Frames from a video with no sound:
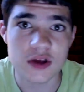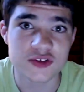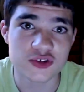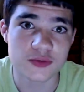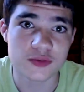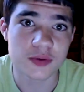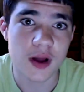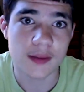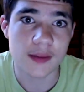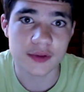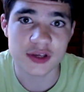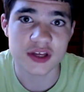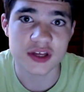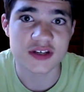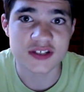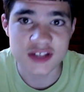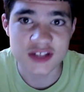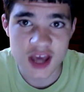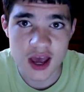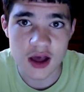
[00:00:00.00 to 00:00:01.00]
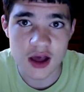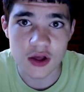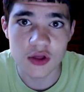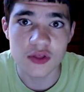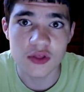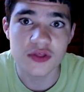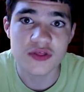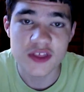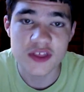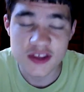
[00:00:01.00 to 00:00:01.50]
as you probably can
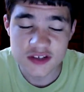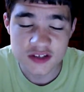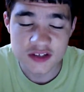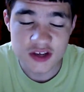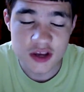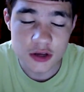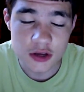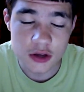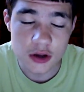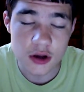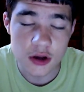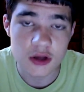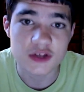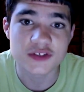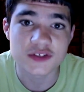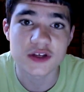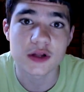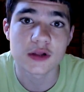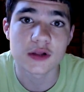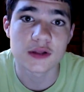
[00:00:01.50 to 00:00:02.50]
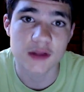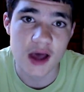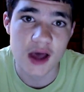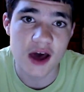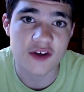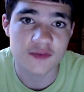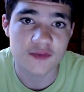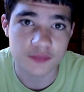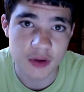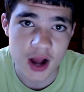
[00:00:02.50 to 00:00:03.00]
tell, this can cause a
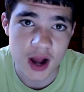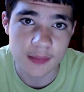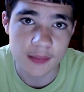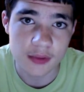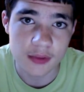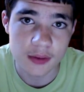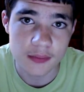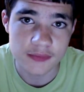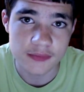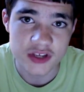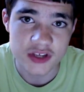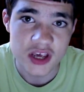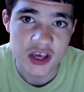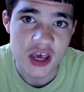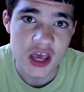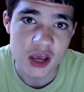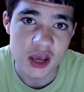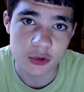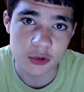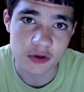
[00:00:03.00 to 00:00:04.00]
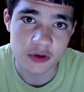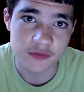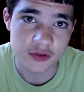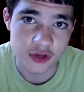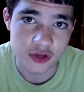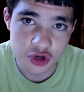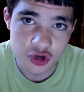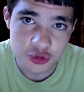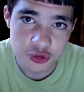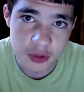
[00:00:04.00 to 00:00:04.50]
lot of problems. And one of the
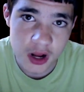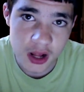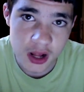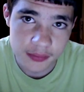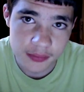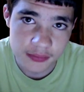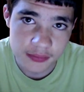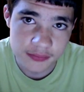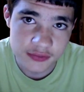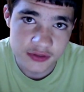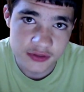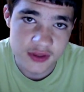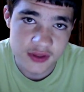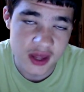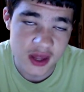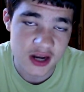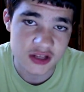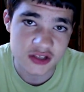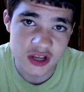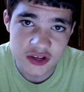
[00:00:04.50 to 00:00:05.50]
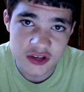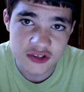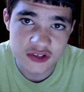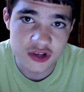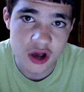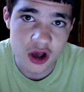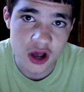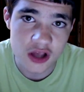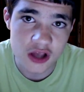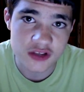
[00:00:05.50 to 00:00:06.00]
huge problems that it does
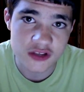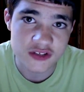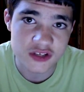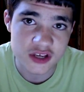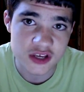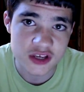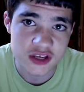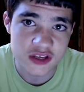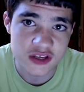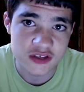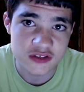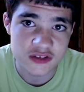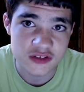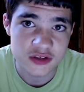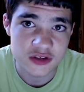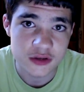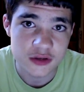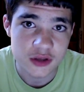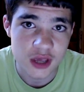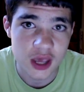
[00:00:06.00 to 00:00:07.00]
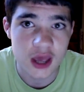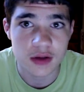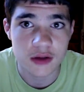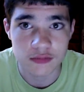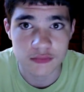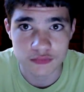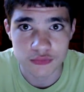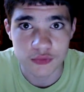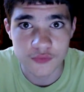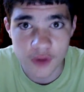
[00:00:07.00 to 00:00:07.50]
cause is,
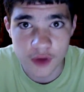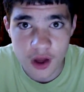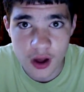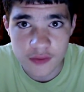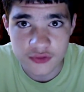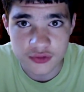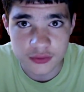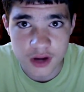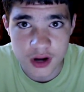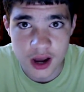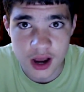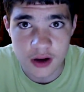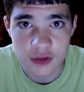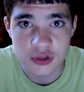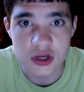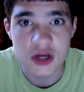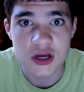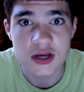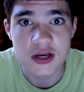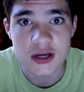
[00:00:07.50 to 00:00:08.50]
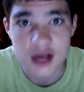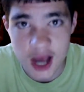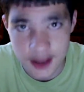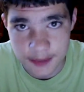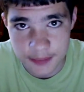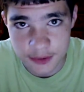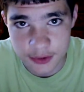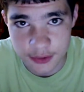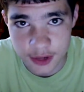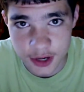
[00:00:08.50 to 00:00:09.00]
and revolves around,
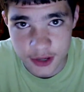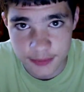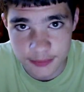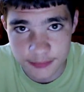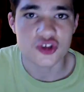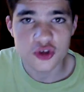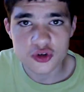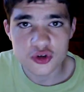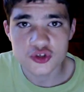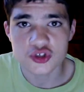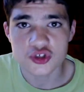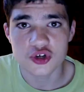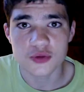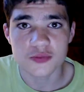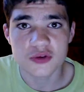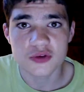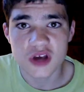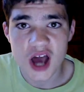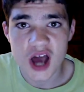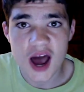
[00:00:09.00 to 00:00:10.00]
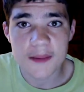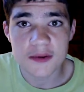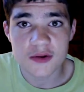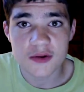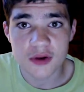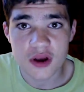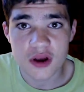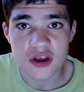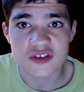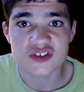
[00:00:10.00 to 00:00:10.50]
copyright. In YouTube,
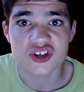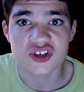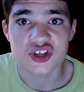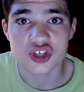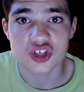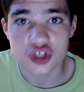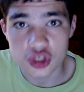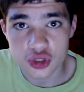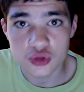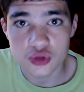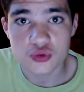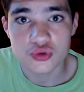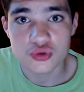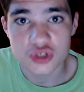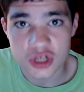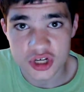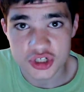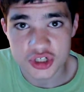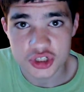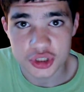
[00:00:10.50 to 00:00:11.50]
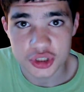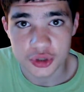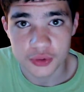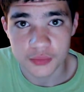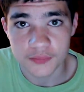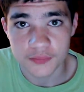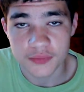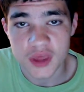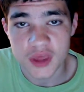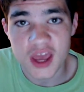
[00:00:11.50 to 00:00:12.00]
copyright is a huge
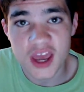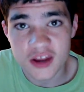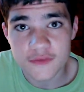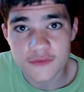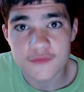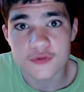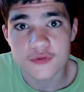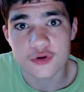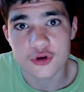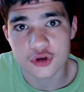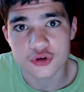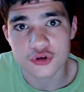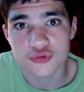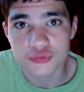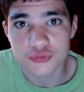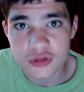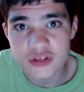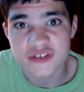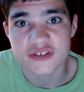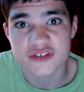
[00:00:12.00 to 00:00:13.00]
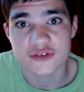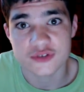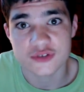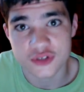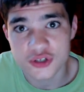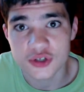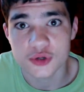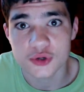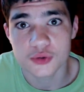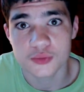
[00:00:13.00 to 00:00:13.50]
issue, and for a good reason,
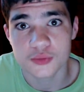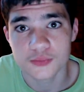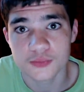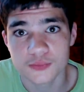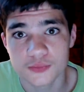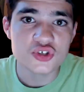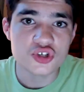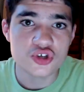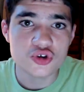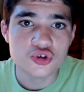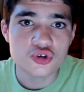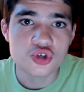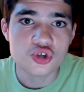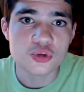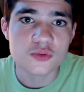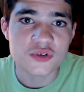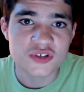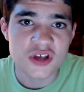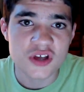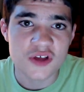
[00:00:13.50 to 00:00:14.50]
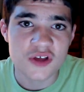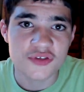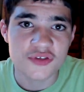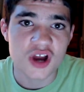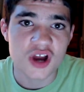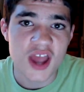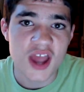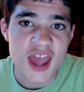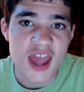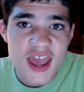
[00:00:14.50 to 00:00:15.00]
too. Most YouTubers
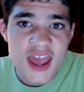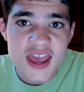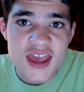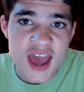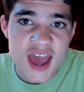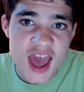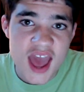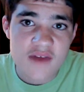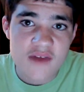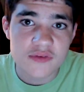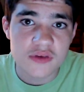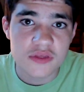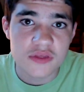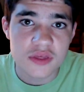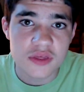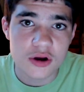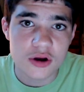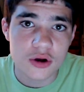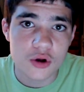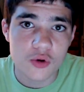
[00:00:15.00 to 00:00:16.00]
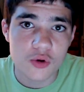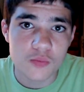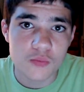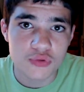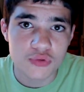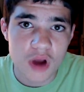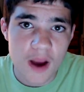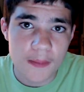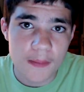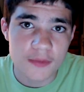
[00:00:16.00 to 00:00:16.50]
there hate having their
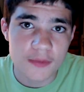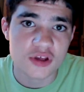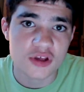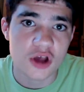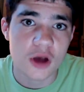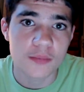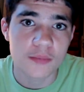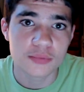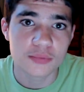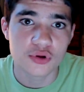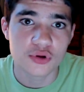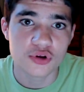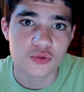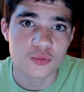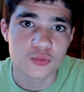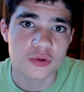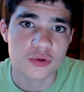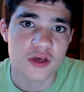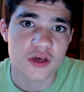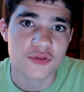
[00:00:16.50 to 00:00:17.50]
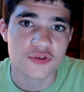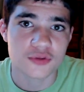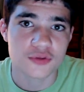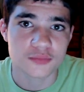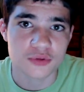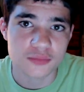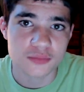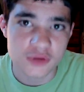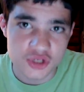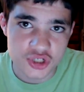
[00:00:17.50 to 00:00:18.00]
own property uploaded without
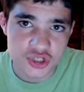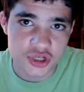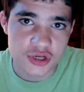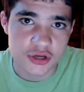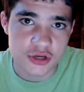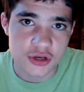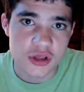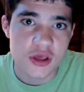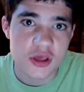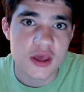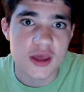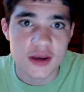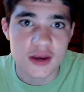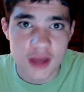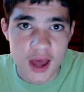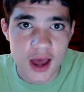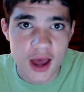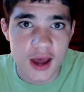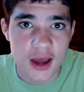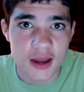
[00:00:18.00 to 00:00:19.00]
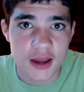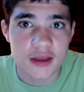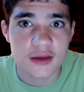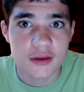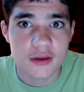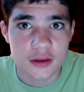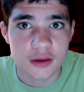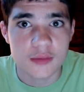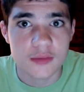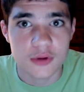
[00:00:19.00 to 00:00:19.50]
their permission, and
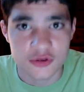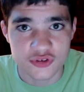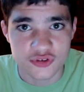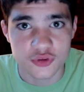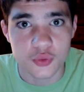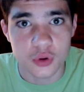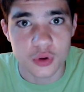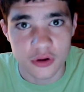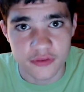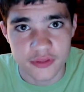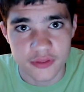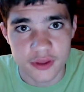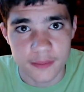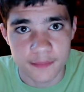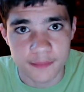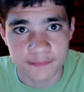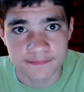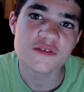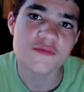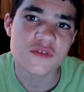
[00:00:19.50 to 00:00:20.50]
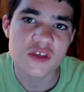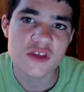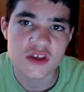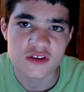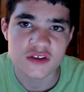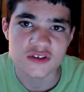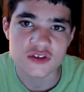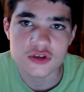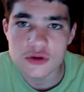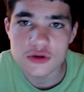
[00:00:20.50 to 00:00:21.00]
I am also one of them. Because of
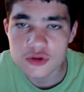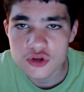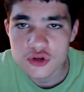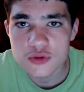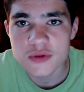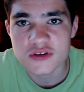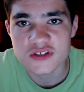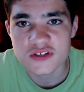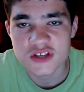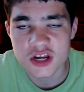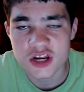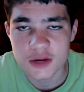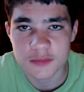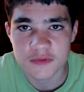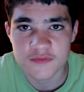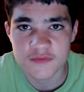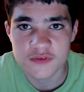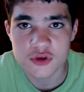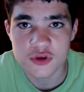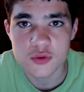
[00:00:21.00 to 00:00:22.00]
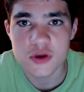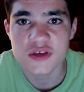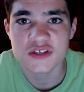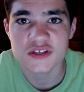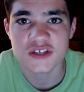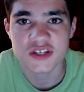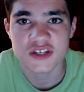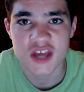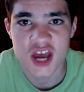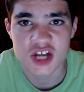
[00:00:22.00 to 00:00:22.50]
this, YouTube has set up a few
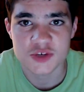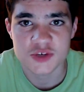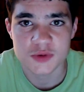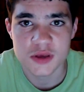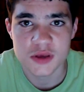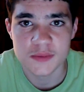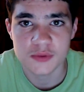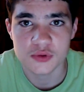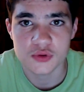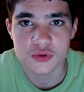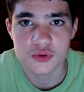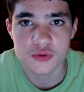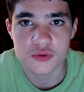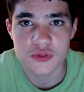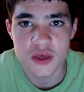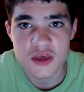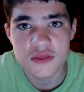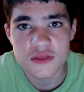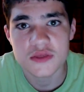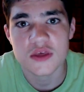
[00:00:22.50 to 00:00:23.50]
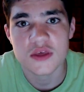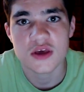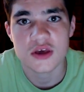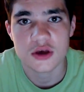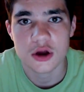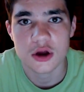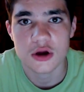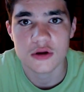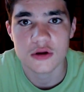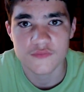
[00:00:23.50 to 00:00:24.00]
ways to catch people who they
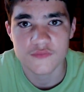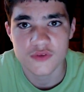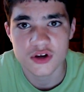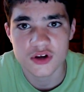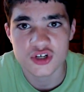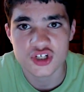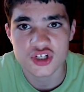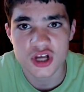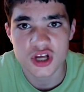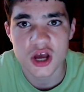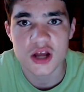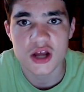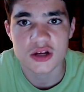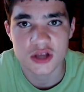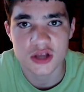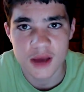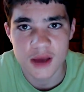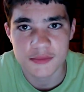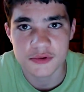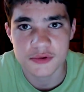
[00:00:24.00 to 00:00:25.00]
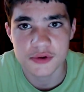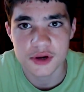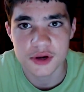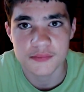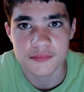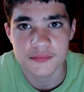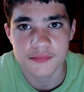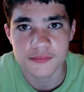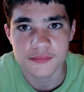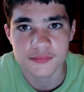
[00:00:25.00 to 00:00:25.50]
think are infringing on
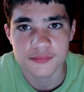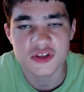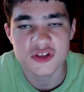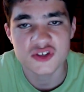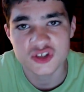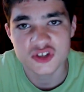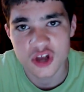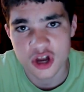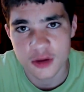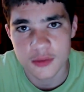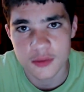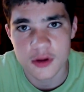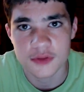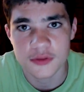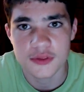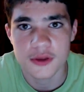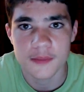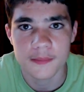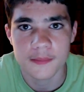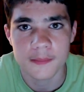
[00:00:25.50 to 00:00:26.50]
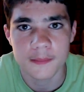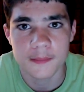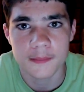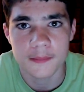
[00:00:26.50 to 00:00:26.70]
copyright. Let's talk about them.